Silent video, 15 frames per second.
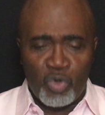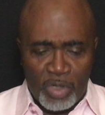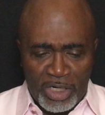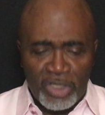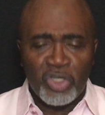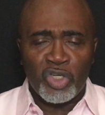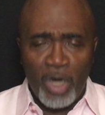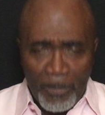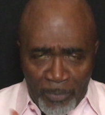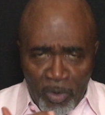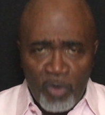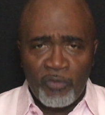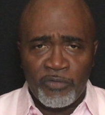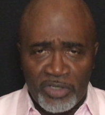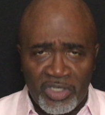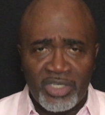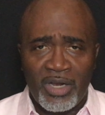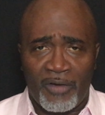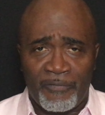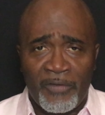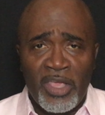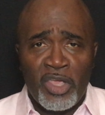You can jump over
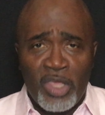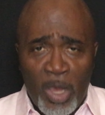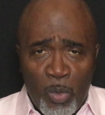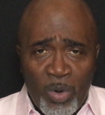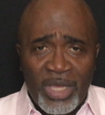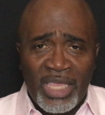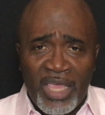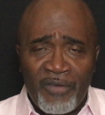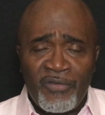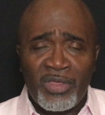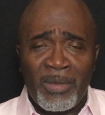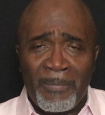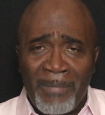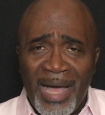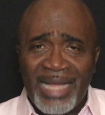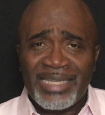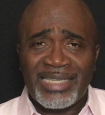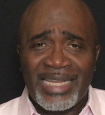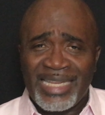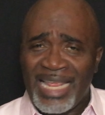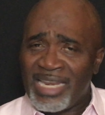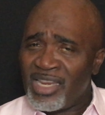stuff. It will give you the
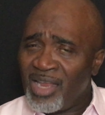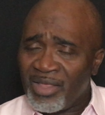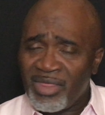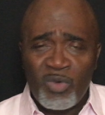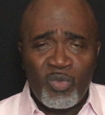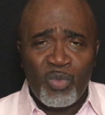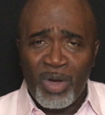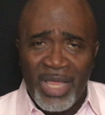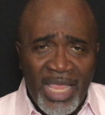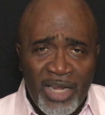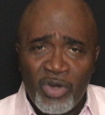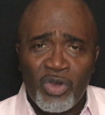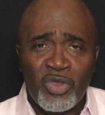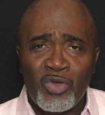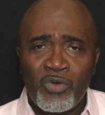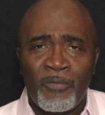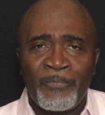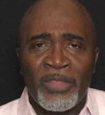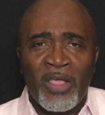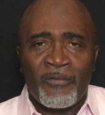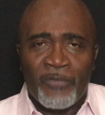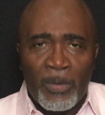mindset that nothing will hinder you
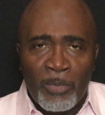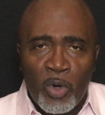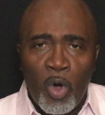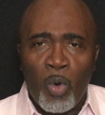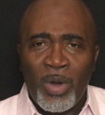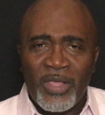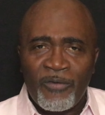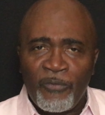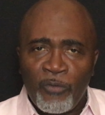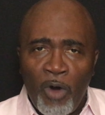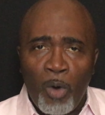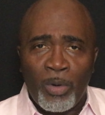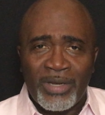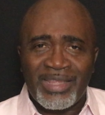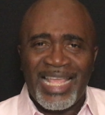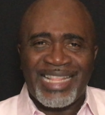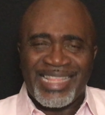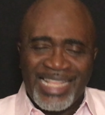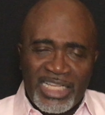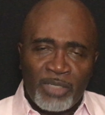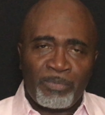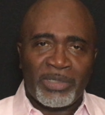from going forward, that
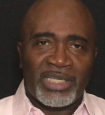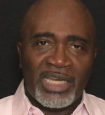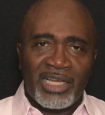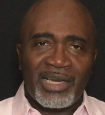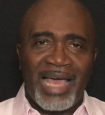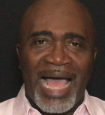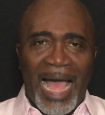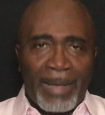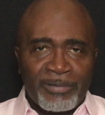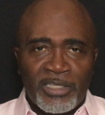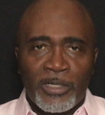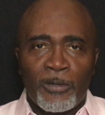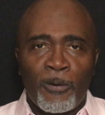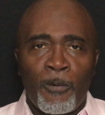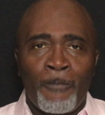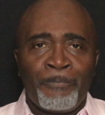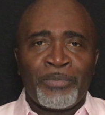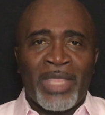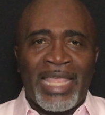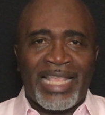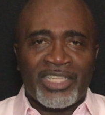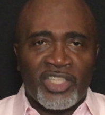this particular obstacle
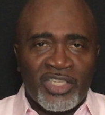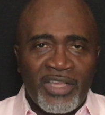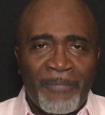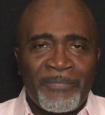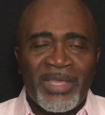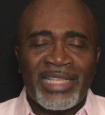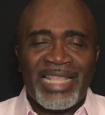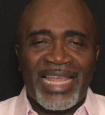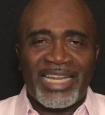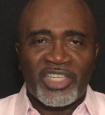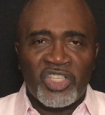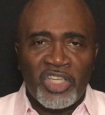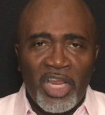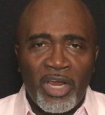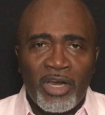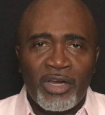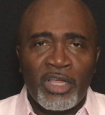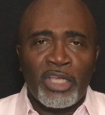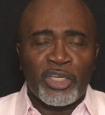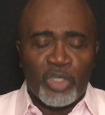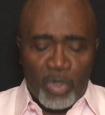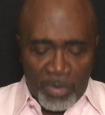is something that is here
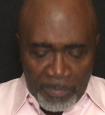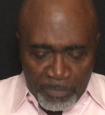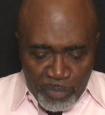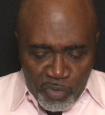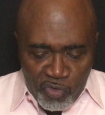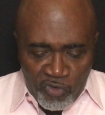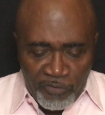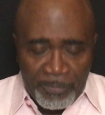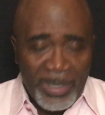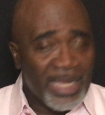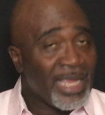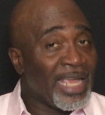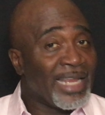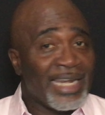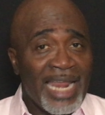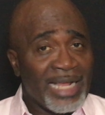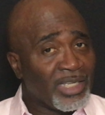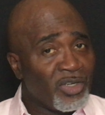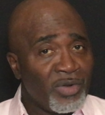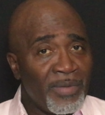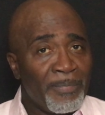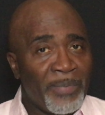to improve me, not
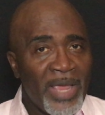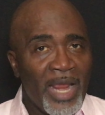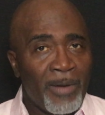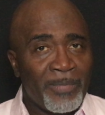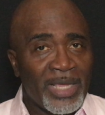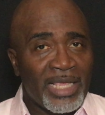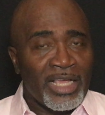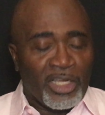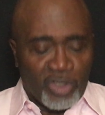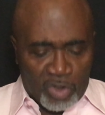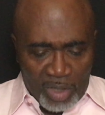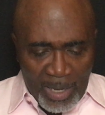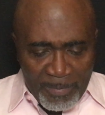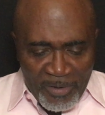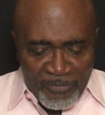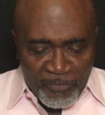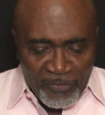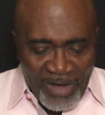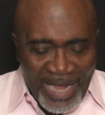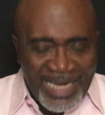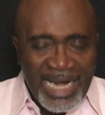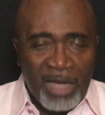to impair me. So let me
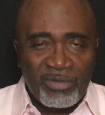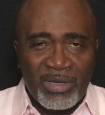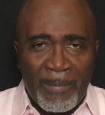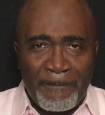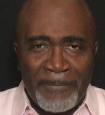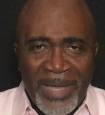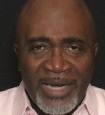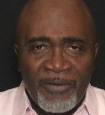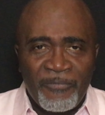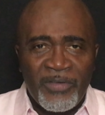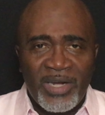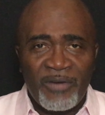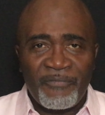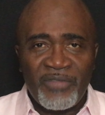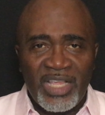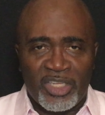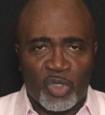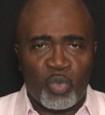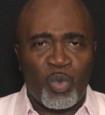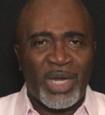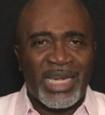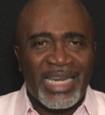find out the benefit of
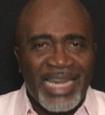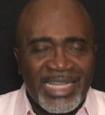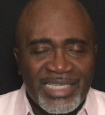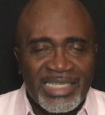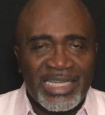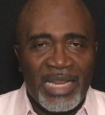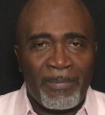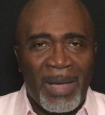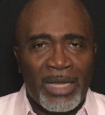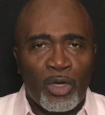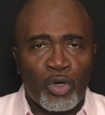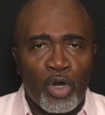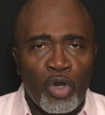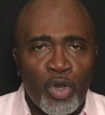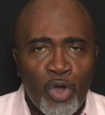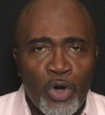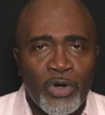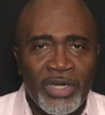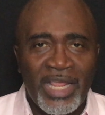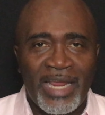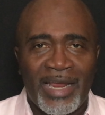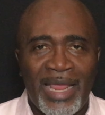this. What lesson am I going to
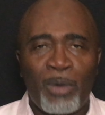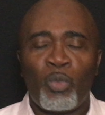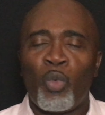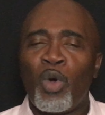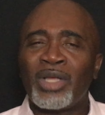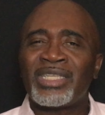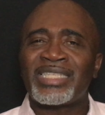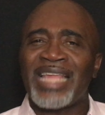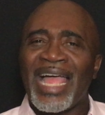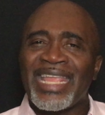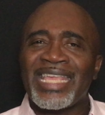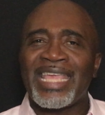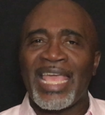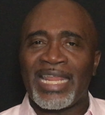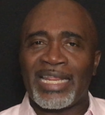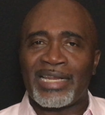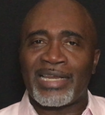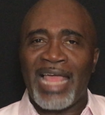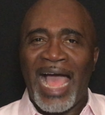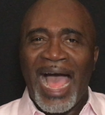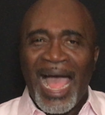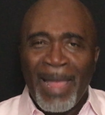learn here? And once I get it,
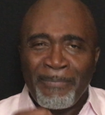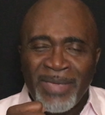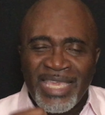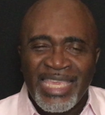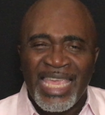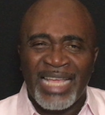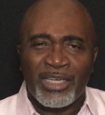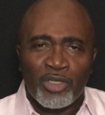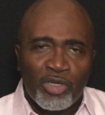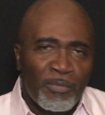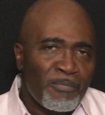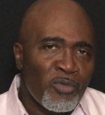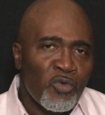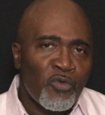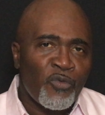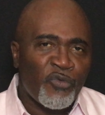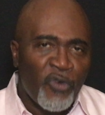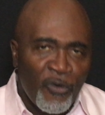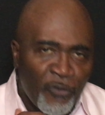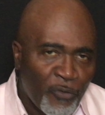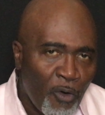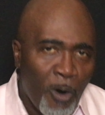I begin to move
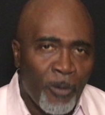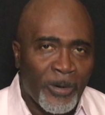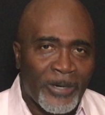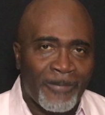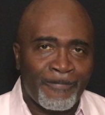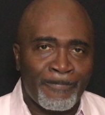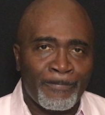forward.